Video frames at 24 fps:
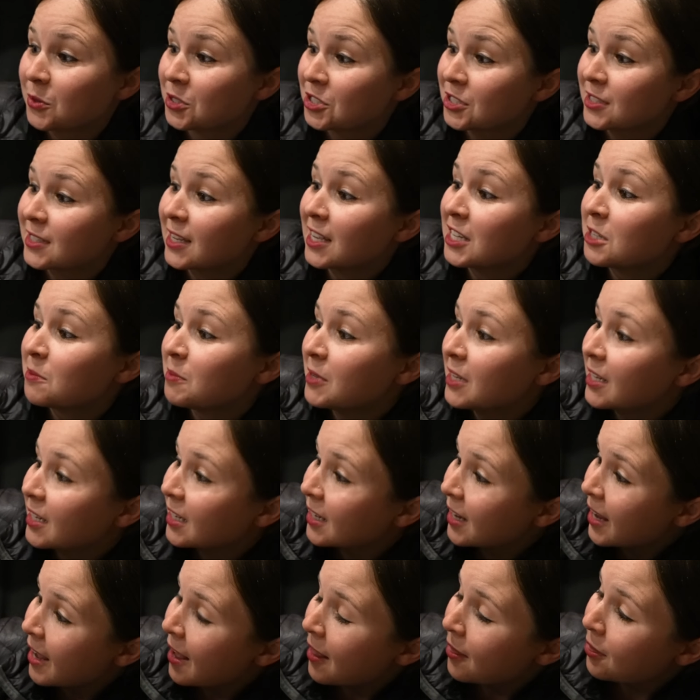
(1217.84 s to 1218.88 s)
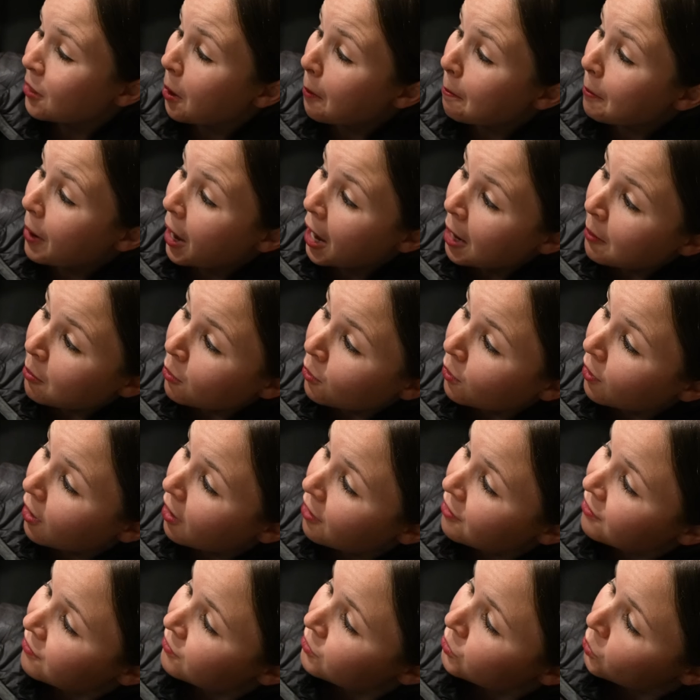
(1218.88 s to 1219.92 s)
which is said to be the Bible
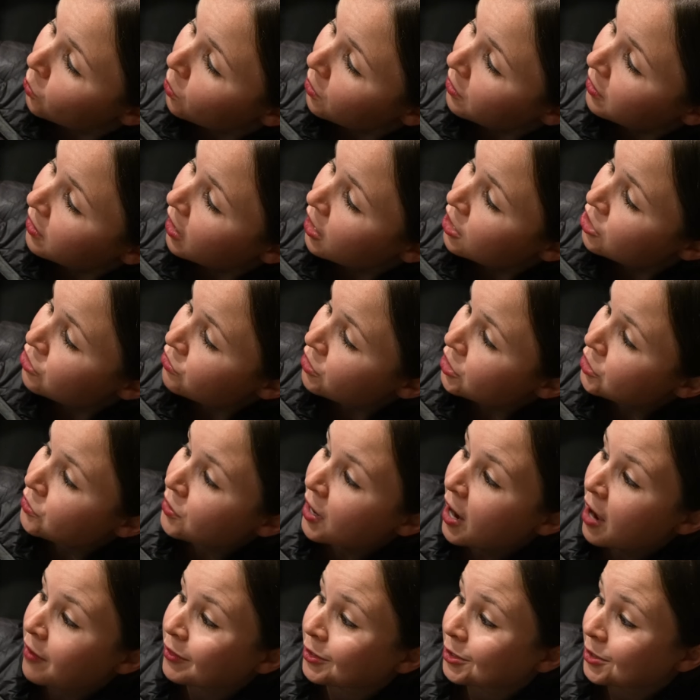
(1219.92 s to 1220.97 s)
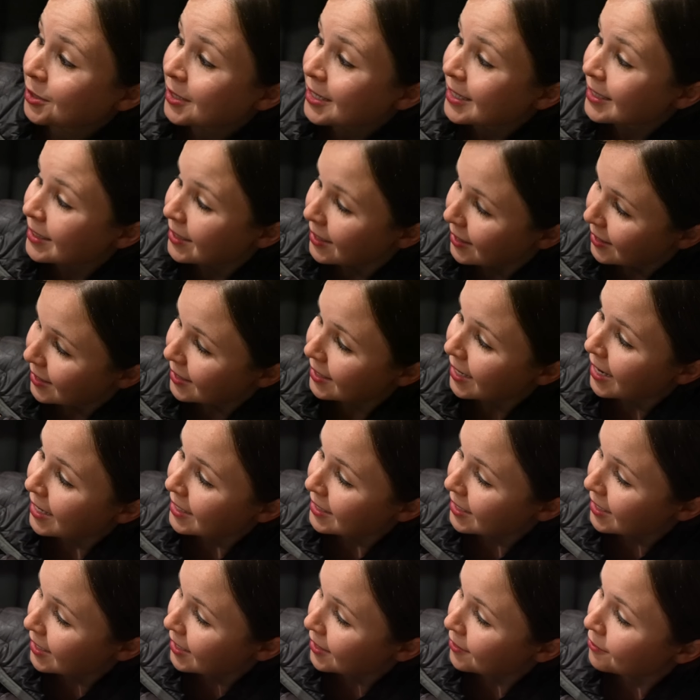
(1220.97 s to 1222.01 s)
of North Country travel since
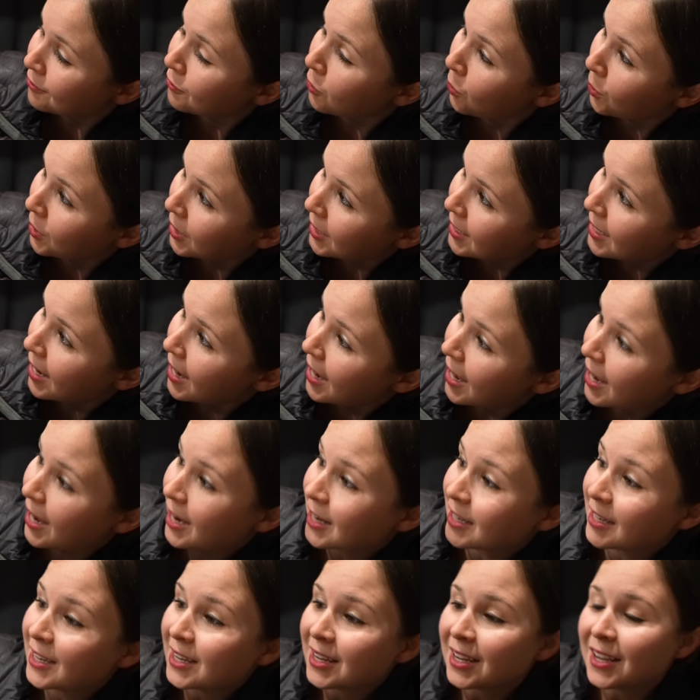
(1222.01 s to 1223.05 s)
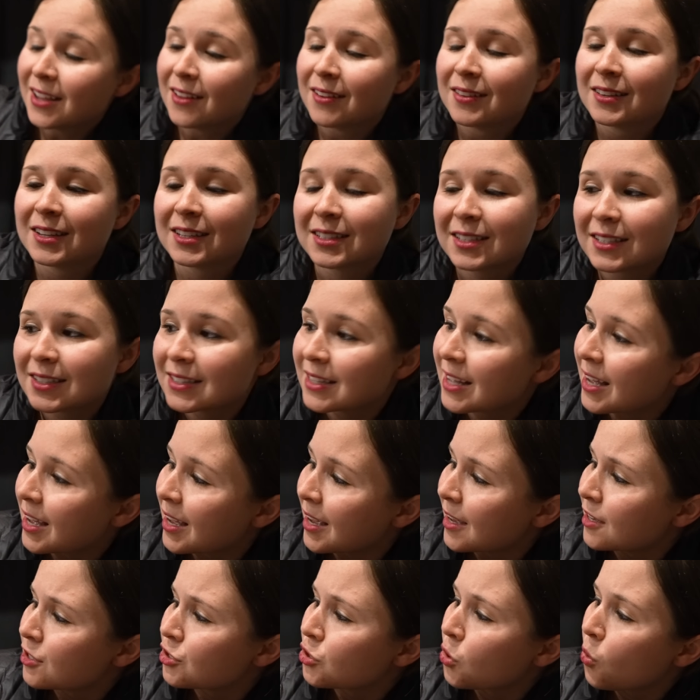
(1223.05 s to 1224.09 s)
1949. This is
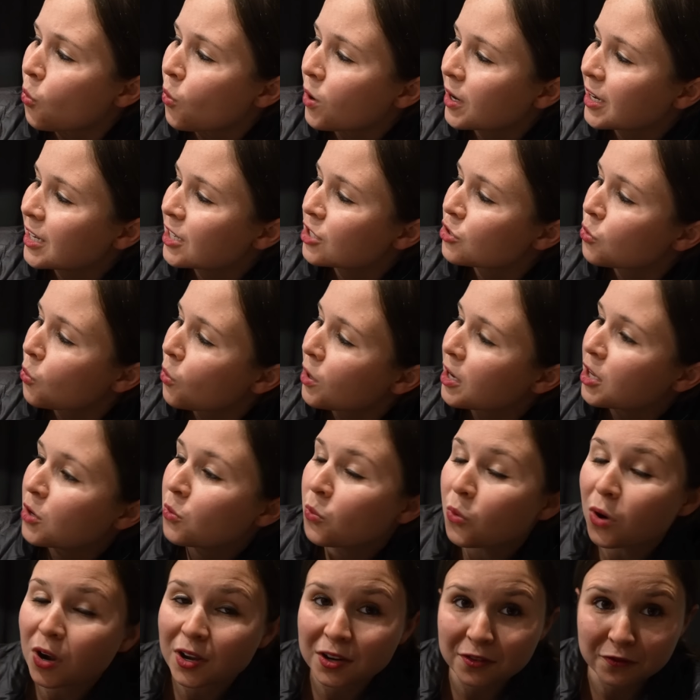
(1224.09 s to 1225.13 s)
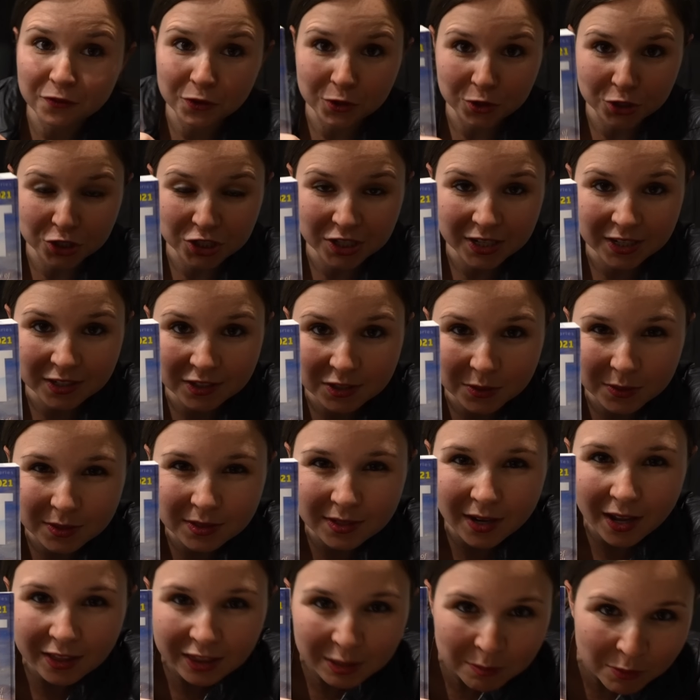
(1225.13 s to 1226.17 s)
the 2021 version, so it's
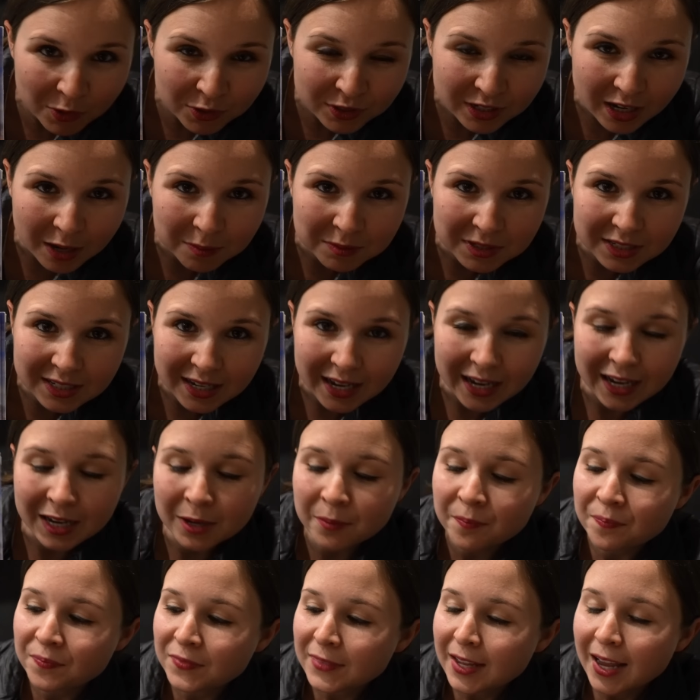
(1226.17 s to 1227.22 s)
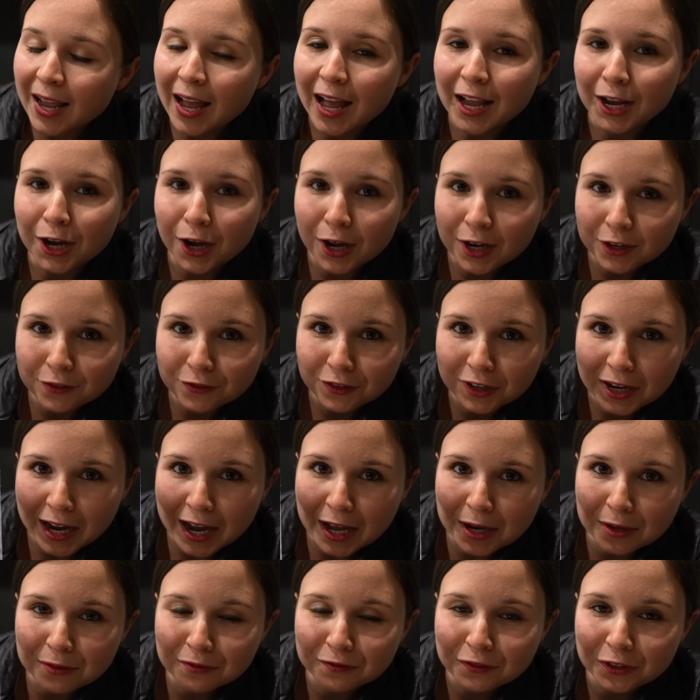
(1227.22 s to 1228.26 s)
not the most up-to-date. I got it for
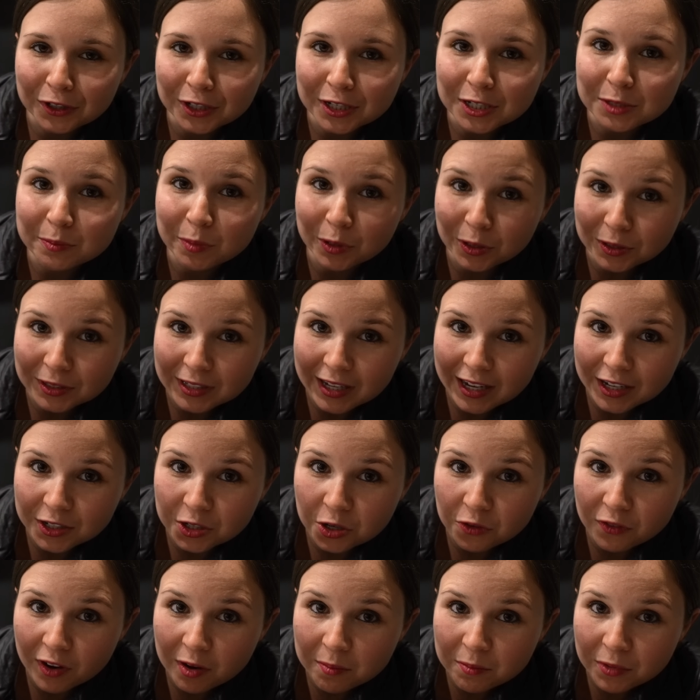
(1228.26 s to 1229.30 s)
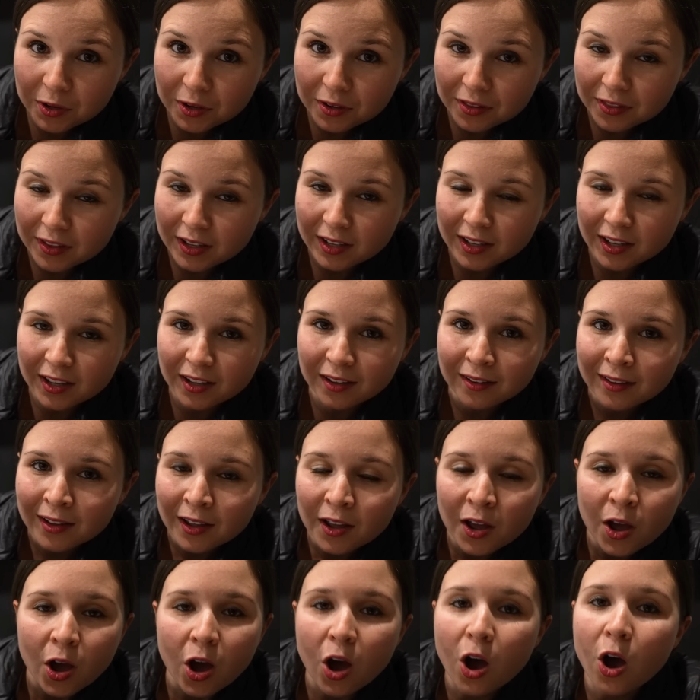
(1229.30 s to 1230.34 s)
Adam for his birthday in November, thinking,
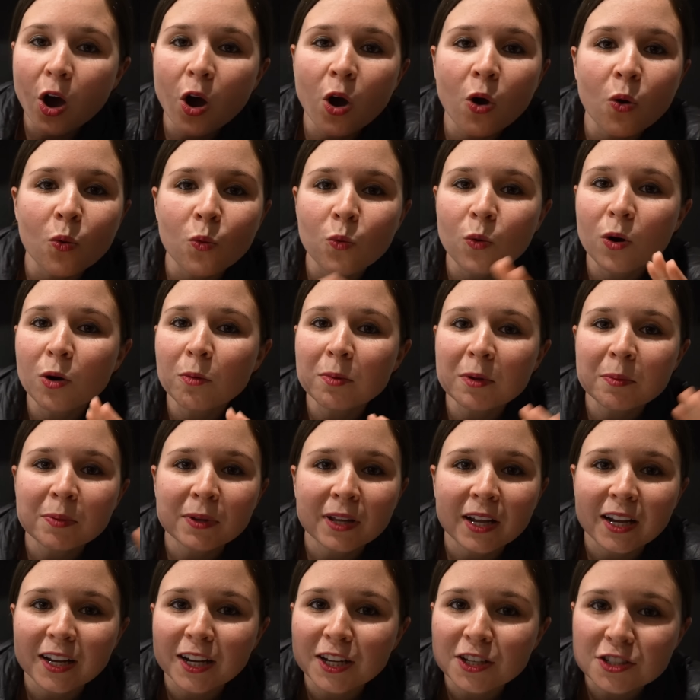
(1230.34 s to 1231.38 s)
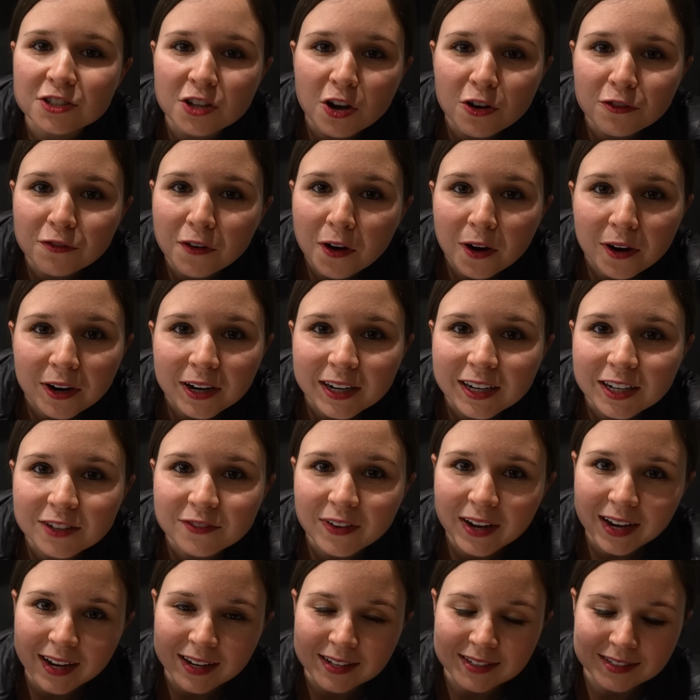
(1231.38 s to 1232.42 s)
oh, we'll be planning so far in
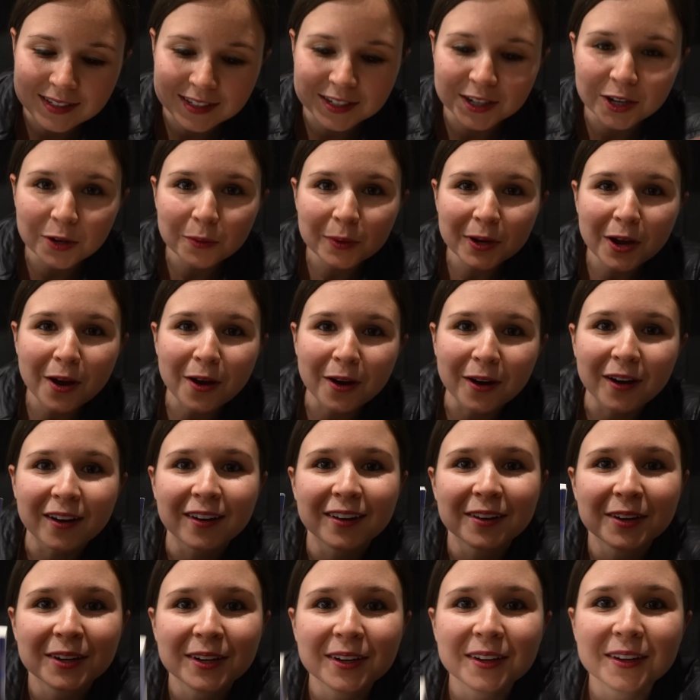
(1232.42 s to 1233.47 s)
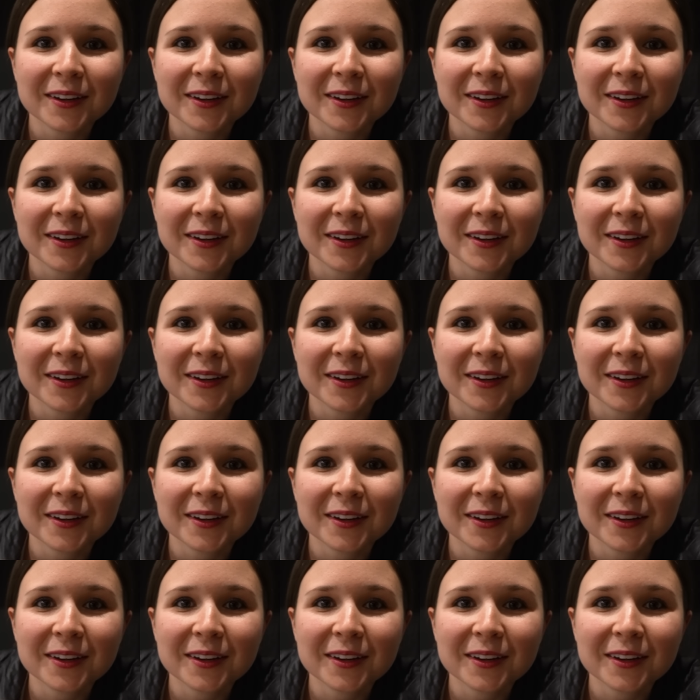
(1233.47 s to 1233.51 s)
advance, and here we are,